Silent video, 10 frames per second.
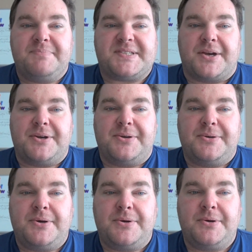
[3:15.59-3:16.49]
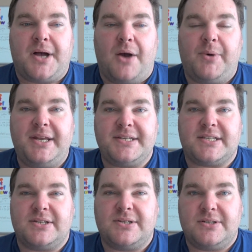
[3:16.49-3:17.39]
So I went
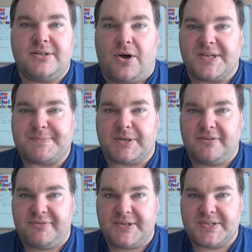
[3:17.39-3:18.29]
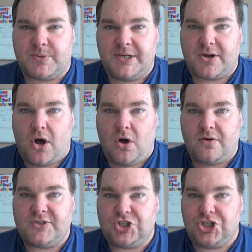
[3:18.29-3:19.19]
into hospital the first week
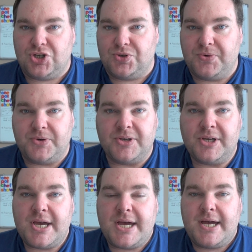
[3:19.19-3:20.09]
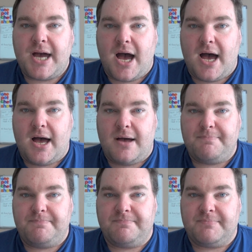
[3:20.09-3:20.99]
of June.
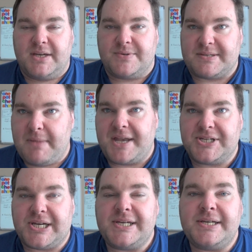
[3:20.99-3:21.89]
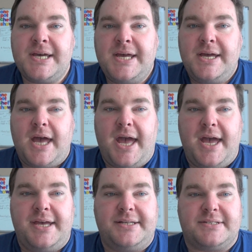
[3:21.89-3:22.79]
It was a Monday,
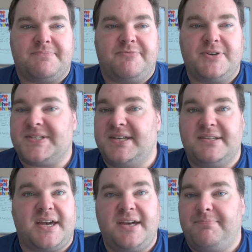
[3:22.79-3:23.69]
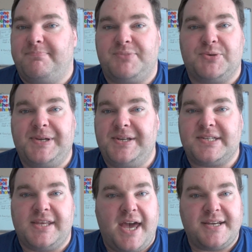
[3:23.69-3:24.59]
and first thing, they took me
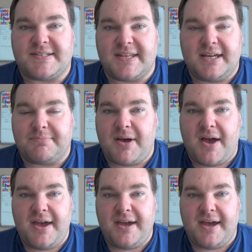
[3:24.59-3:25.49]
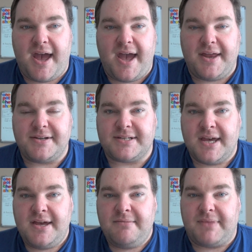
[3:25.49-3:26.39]
into the anaesthetic bay and
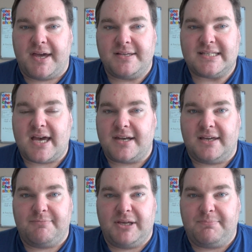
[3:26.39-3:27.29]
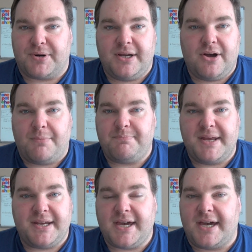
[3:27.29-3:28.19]
they started giving me pre-op
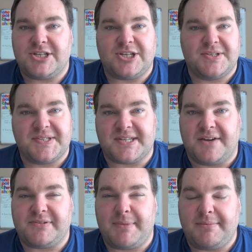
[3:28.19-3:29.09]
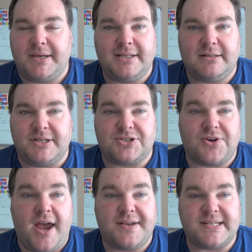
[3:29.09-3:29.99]
medication, stuff to make me a little bit
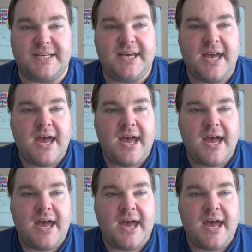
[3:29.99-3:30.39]
drowsy.